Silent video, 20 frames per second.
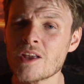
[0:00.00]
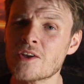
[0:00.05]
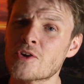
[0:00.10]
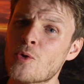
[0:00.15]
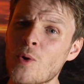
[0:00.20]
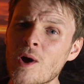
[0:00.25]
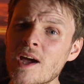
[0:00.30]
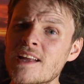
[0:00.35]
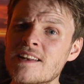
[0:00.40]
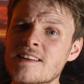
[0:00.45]

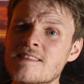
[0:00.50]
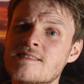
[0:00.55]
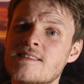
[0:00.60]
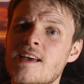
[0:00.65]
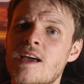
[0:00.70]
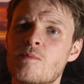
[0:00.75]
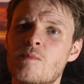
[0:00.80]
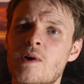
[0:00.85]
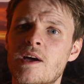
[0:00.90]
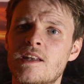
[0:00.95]
Quite in the
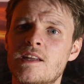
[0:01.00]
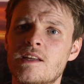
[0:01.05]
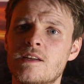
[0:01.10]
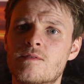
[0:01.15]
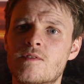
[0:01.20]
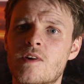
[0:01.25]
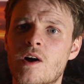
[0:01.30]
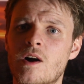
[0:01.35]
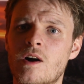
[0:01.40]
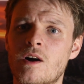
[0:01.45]
same way that
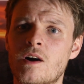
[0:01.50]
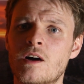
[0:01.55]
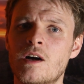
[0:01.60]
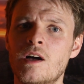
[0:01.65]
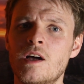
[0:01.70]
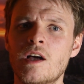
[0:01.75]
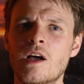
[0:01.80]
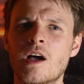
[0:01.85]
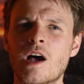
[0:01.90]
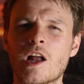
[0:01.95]
you've got
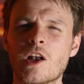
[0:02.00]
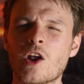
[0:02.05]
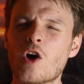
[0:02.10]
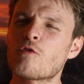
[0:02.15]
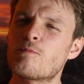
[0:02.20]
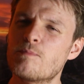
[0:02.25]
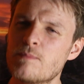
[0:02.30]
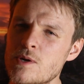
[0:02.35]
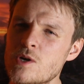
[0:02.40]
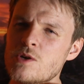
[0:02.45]
a lot
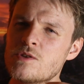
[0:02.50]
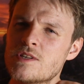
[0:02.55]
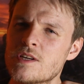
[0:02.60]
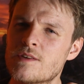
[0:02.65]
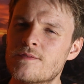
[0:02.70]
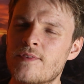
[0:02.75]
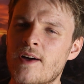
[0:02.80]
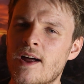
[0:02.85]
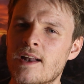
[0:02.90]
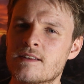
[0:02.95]
of
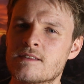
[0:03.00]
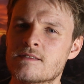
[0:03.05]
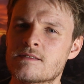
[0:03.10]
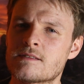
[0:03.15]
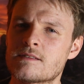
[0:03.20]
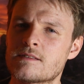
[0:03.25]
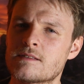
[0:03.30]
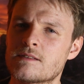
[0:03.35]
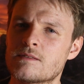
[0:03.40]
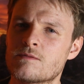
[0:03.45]
music
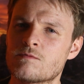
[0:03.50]
fans